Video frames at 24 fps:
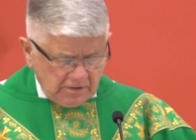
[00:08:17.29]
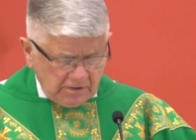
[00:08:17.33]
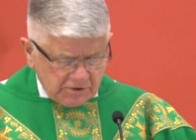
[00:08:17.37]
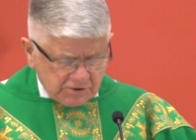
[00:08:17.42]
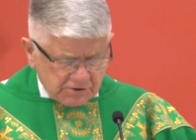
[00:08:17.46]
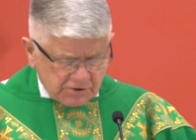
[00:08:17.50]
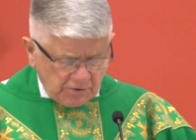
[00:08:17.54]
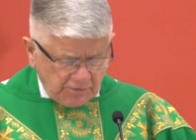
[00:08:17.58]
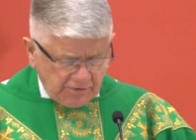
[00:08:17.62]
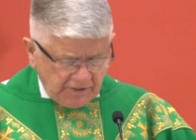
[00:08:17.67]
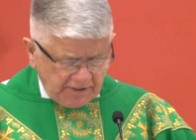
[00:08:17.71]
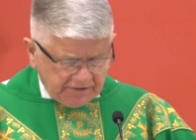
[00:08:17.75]

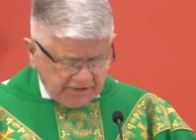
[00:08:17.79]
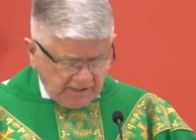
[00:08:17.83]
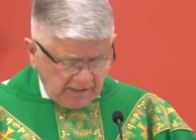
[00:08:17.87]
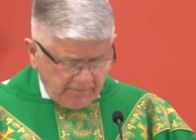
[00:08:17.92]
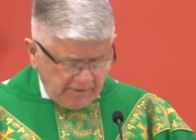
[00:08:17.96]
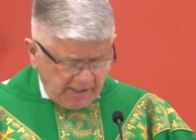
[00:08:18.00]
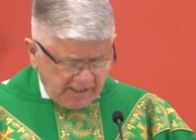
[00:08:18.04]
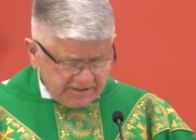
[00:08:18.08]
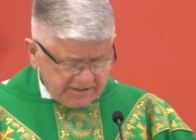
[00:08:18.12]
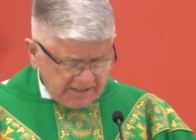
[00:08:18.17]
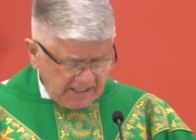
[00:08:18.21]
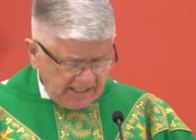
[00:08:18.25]
so that they
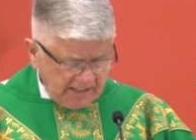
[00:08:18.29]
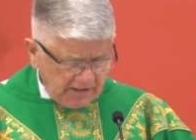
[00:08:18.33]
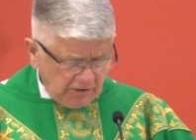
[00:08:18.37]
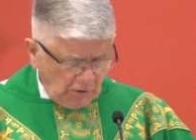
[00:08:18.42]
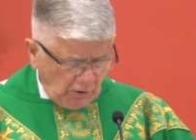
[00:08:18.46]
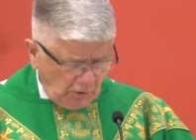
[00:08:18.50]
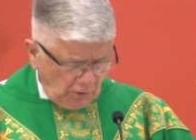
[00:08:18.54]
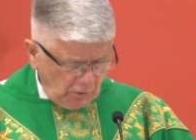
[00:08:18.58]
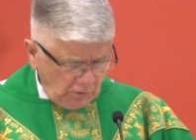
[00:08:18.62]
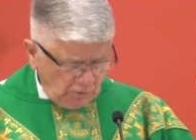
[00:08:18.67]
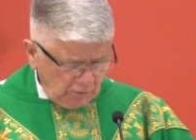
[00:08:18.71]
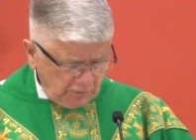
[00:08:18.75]
may take
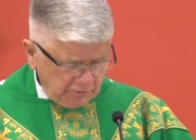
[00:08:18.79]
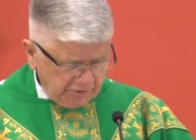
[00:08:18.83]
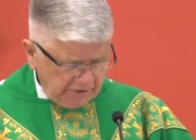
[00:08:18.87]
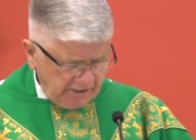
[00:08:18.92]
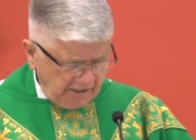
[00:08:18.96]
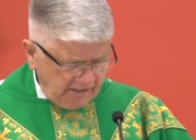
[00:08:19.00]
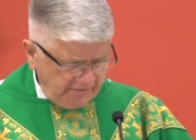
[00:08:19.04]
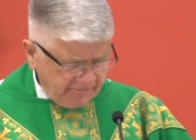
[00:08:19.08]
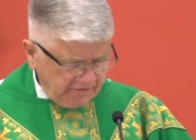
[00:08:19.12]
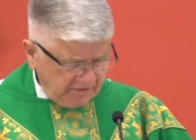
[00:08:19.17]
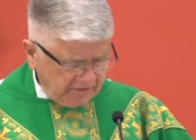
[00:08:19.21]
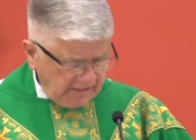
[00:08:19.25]
hold
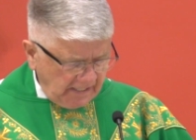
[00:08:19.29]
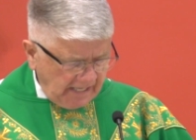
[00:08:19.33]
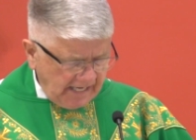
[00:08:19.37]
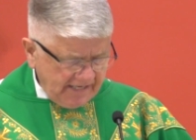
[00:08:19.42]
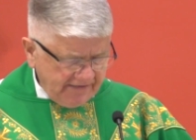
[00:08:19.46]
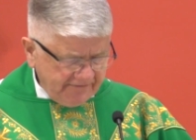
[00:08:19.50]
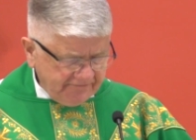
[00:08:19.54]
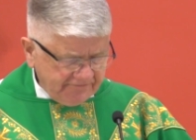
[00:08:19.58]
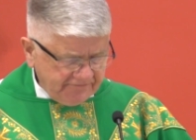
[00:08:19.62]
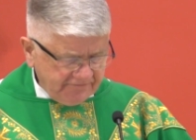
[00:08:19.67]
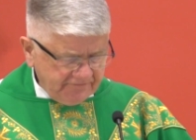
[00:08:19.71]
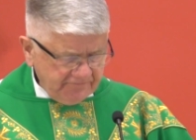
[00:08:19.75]
of the
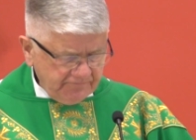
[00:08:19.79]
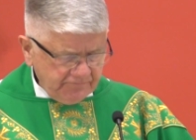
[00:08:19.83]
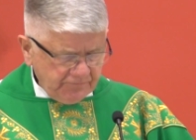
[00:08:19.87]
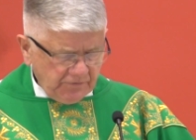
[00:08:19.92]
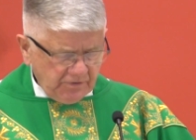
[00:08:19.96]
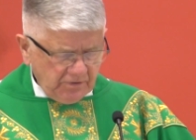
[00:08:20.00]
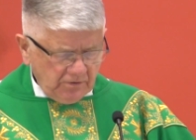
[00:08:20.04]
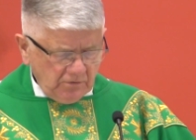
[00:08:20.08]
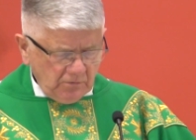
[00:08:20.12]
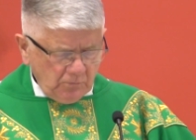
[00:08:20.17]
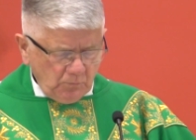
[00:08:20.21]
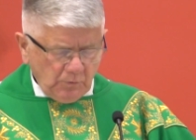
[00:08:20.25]
life
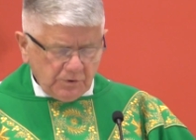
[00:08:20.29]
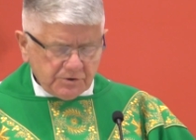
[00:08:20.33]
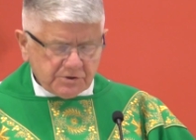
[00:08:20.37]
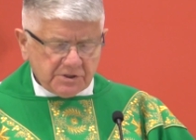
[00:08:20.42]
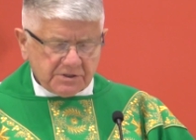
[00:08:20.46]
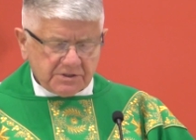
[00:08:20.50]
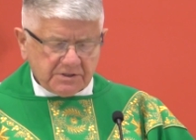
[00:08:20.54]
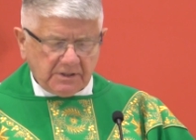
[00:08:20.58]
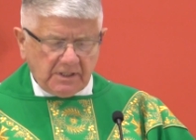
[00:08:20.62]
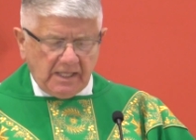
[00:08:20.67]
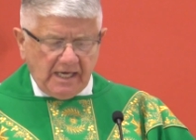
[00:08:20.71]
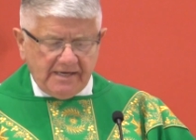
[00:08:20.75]
which
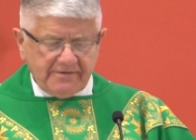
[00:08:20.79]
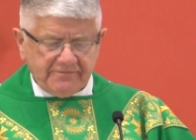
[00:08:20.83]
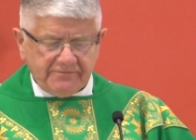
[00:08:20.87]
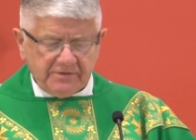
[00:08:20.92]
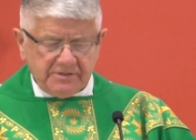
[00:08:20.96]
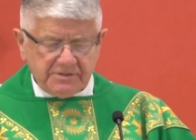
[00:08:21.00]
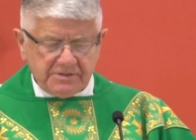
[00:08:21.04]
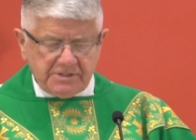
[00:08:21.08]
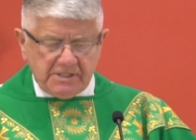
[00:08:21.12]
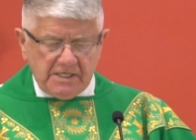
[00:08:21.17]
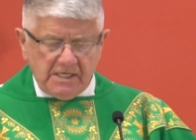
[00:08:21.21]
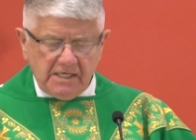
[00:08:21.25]
is life
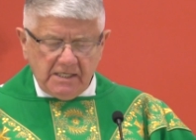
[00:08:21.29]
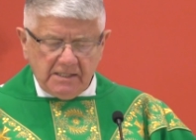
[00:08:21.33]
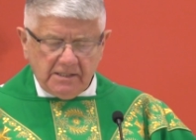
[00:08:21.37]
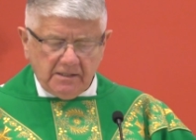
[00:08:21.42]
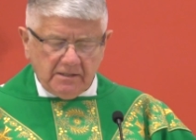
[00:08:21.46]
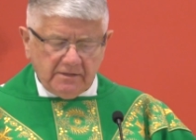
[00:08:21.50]
indeed.